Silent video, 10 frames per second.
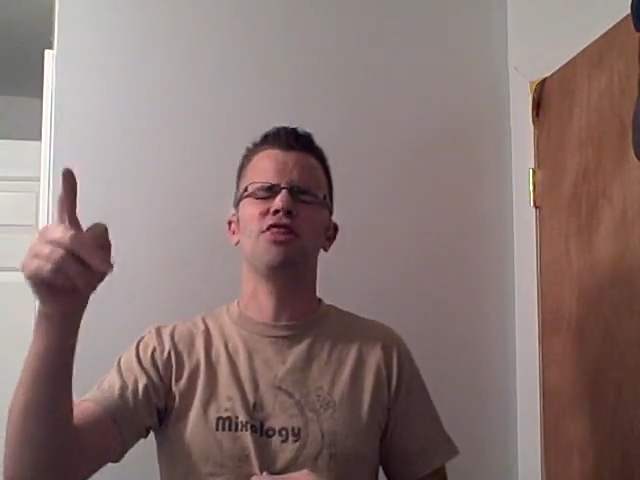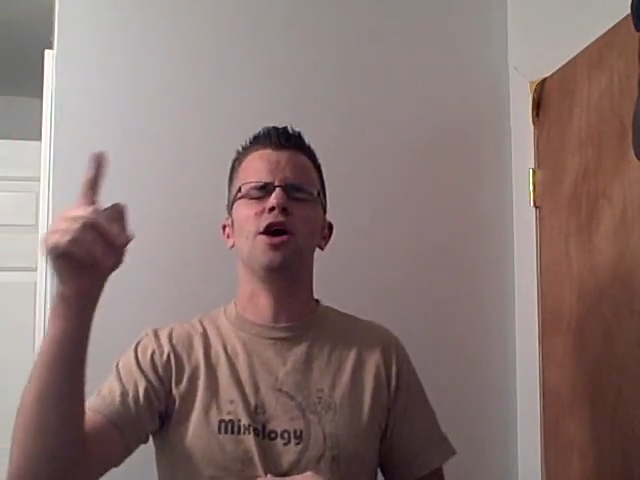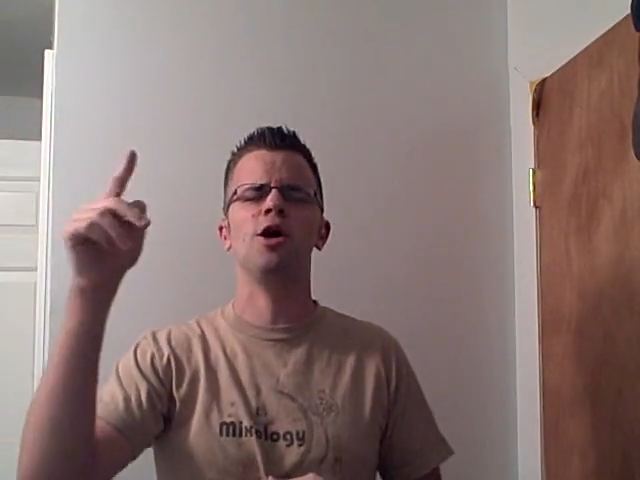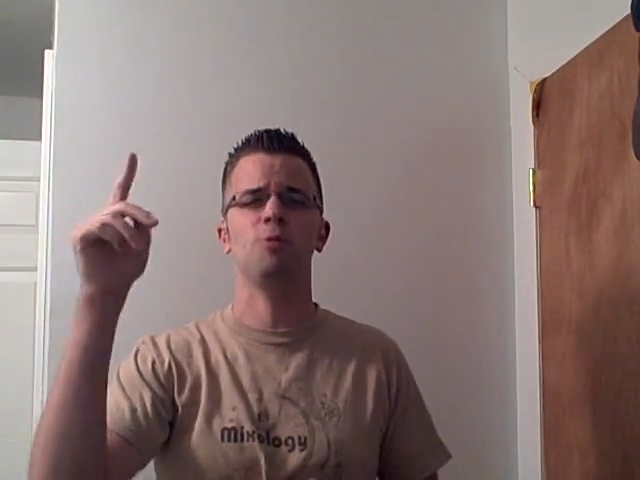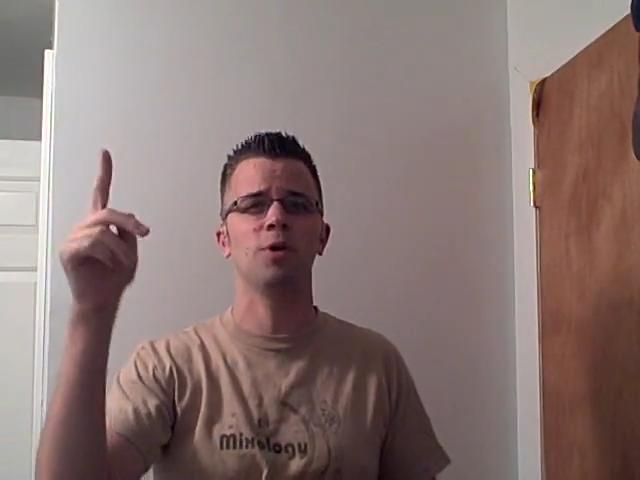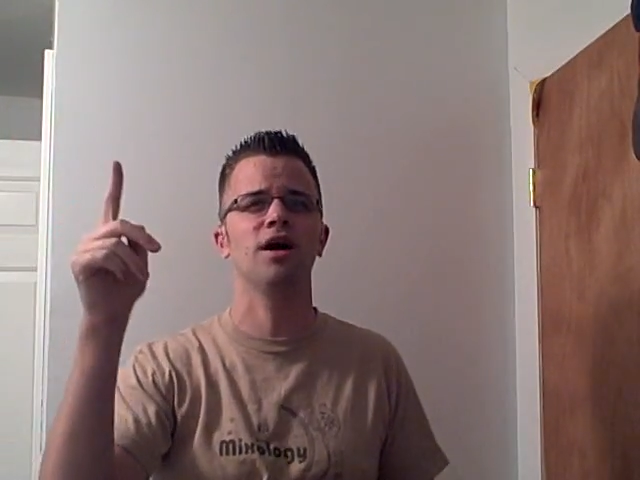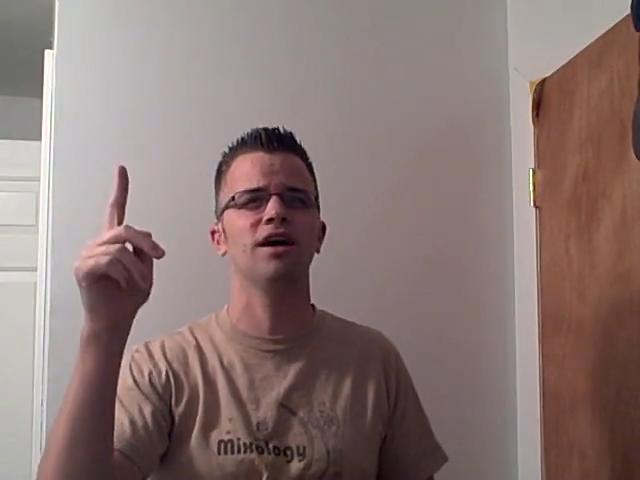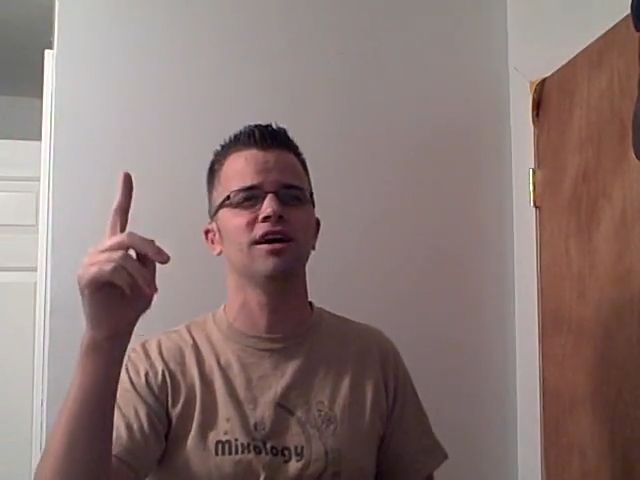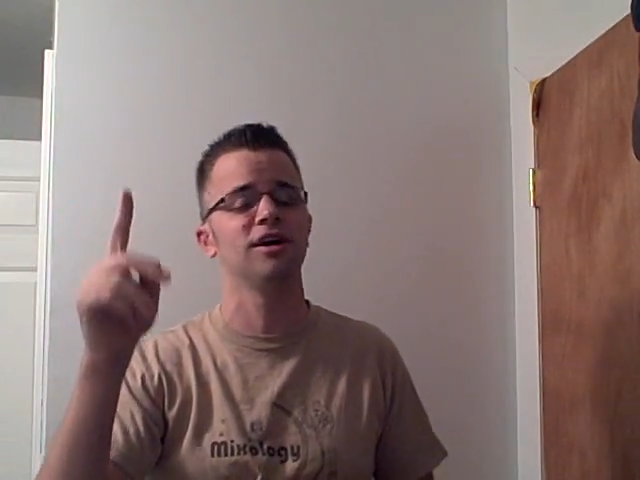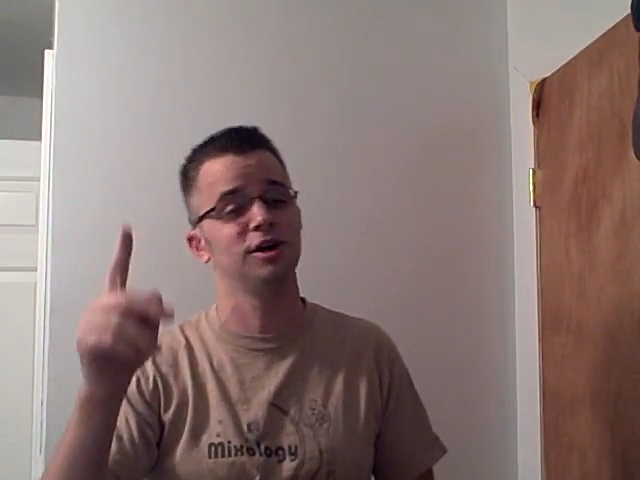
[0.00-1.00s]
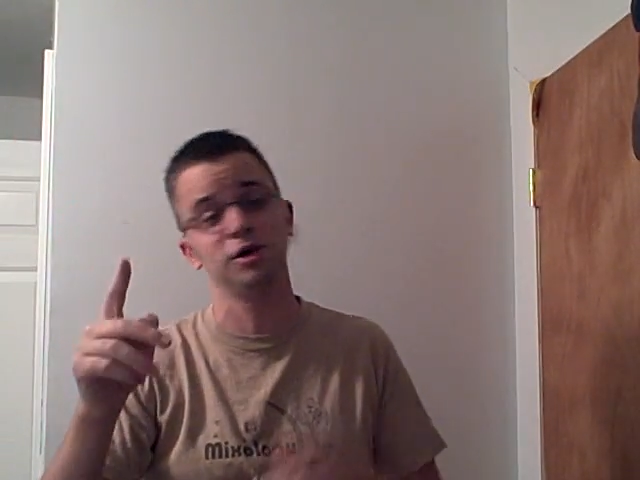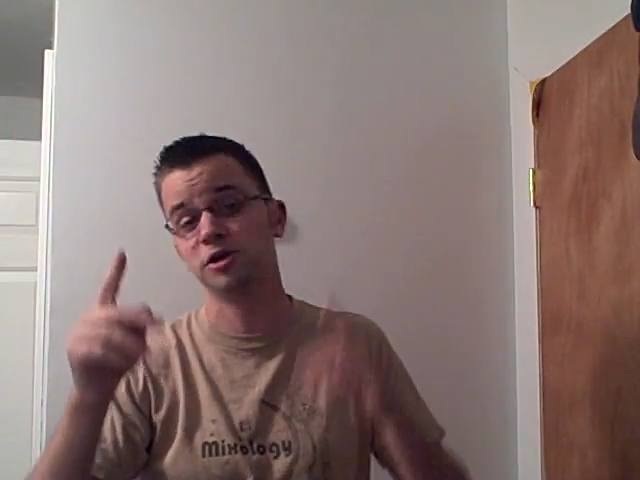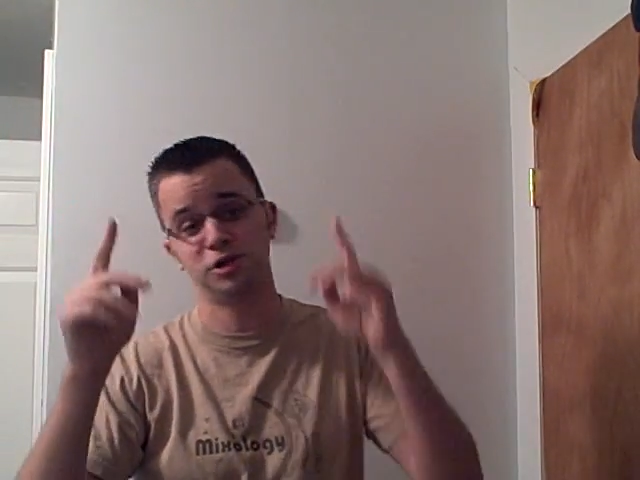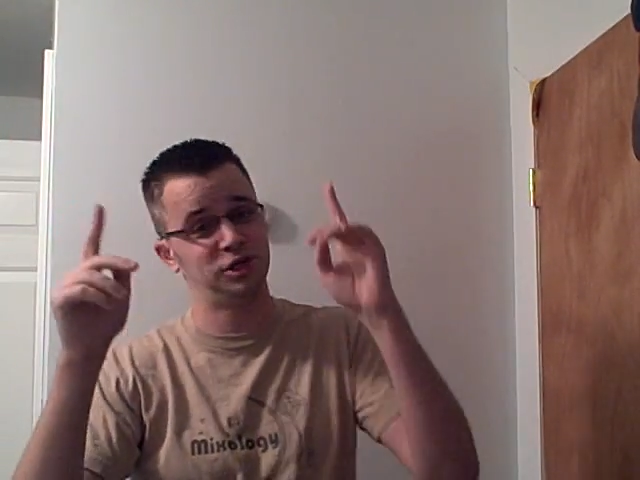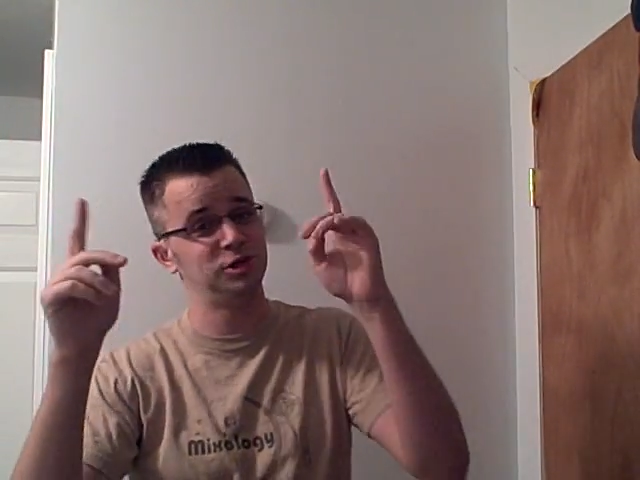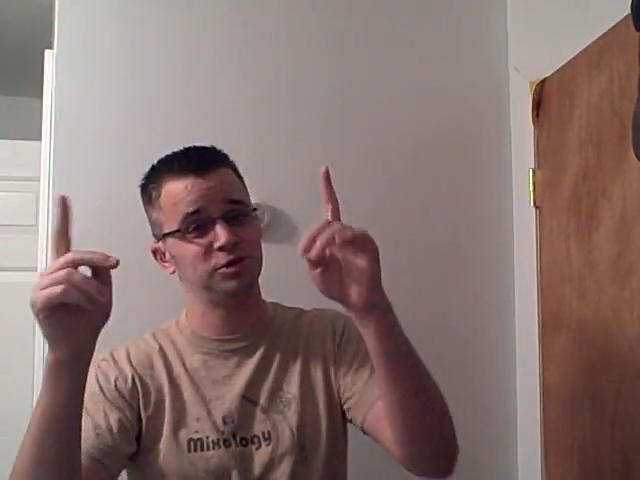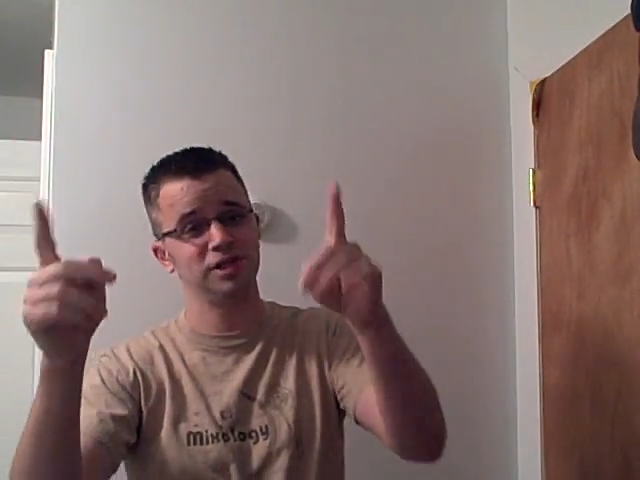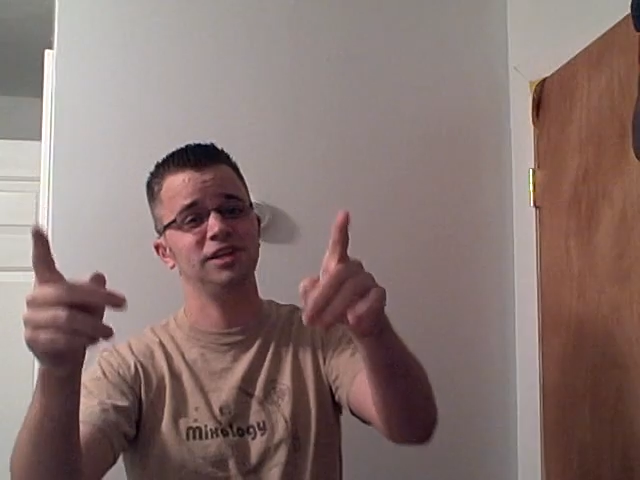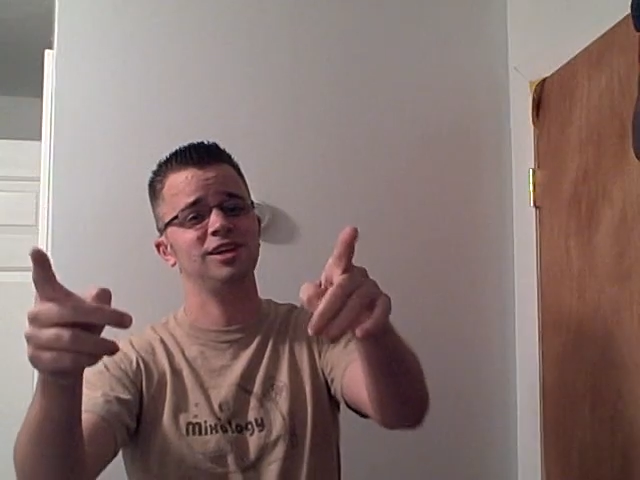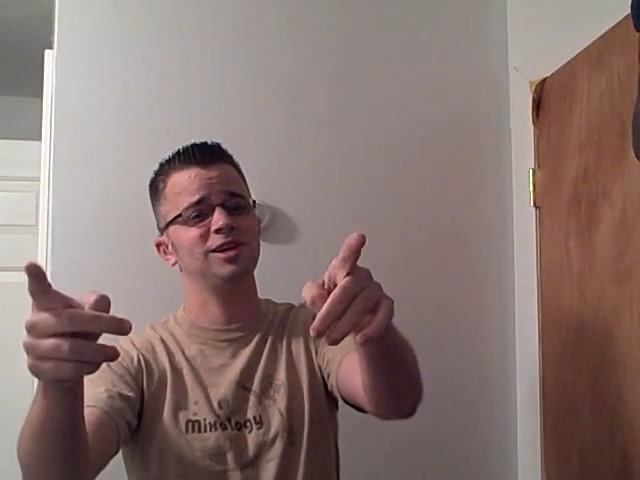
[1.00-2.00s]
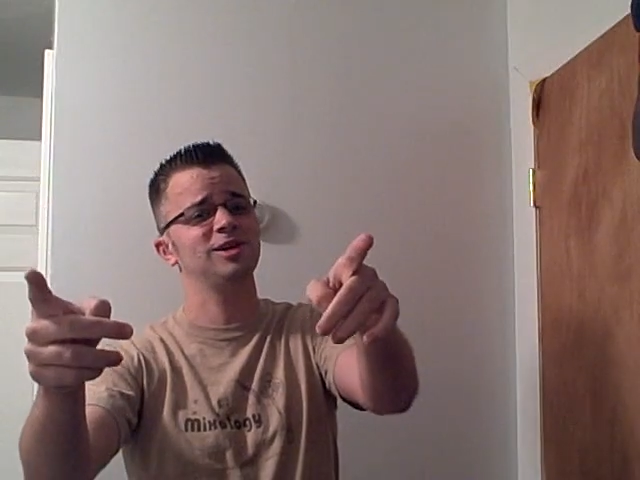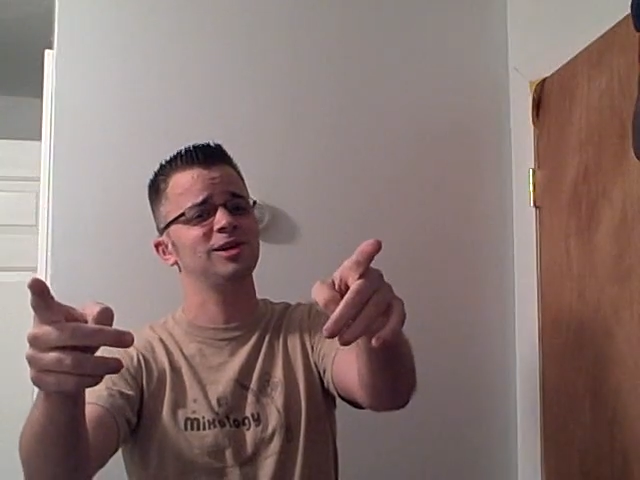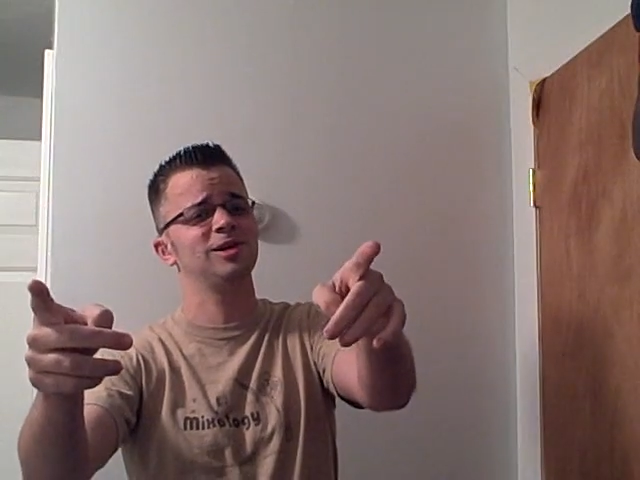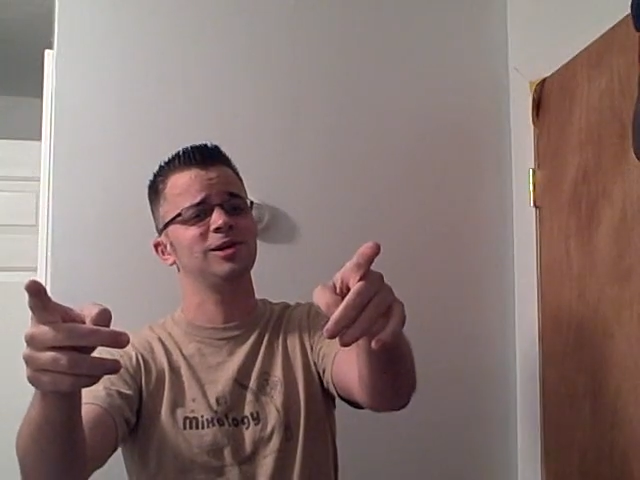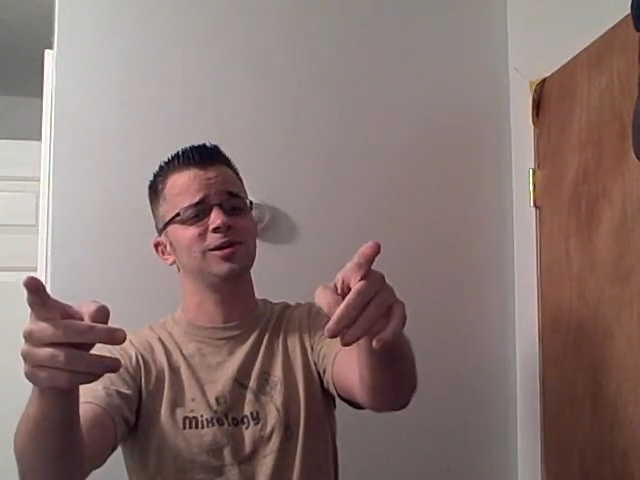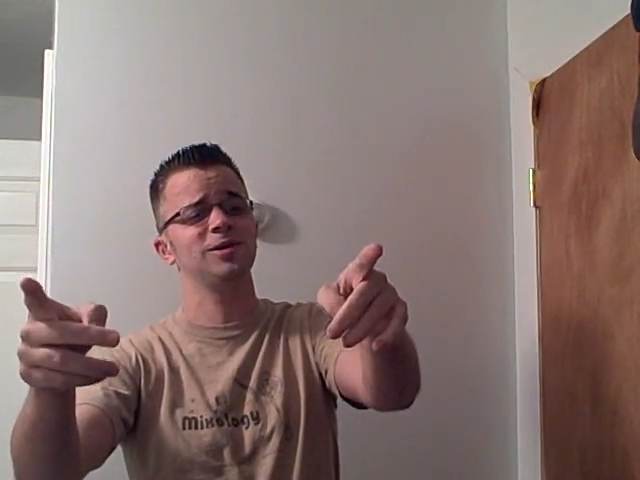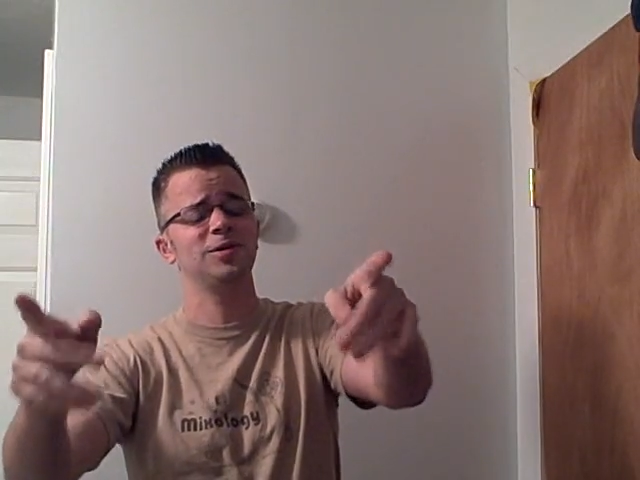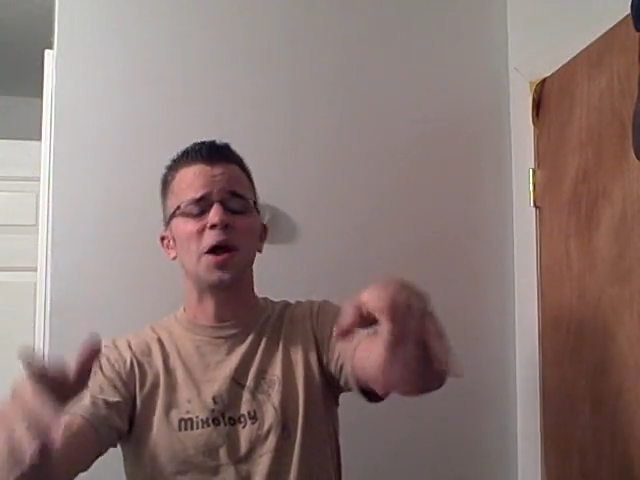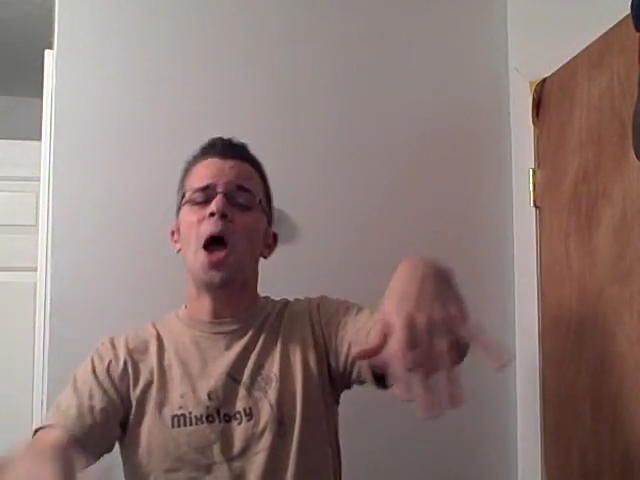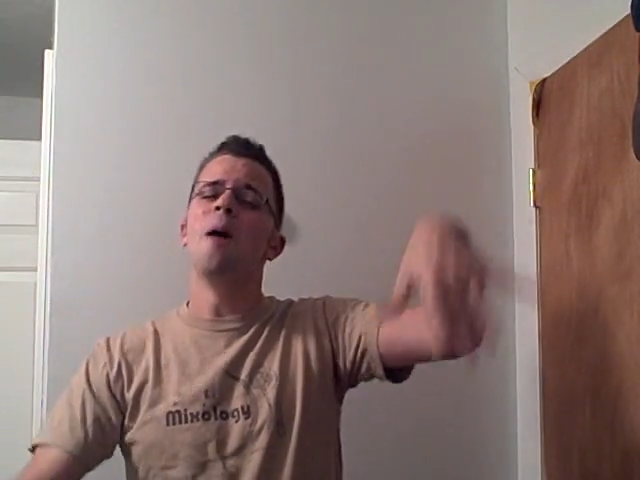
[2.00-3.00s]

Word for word: the world to you.